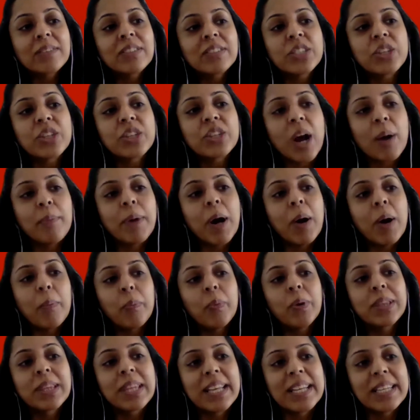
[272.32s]
come up
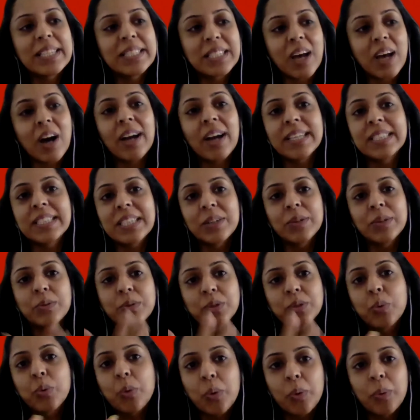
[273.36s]
with these
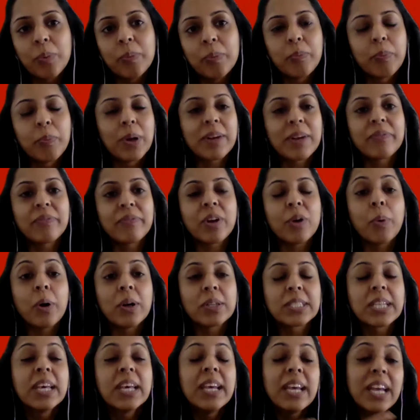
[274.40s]
ideals or whatever it
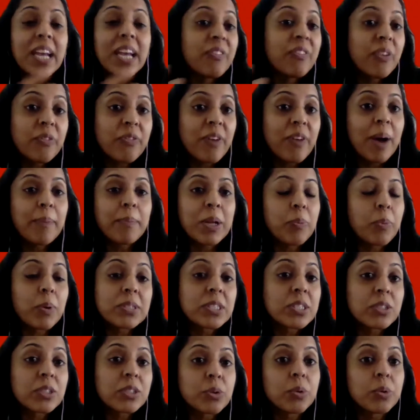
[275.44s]
was, if your family
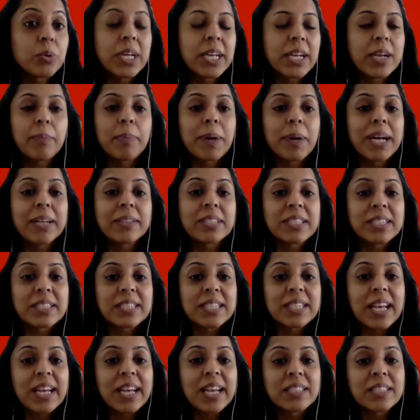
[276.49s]
wasn't talking about
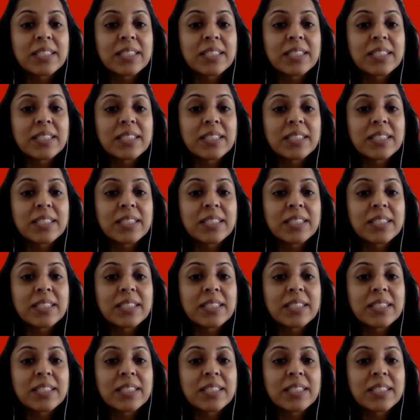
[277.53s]
success?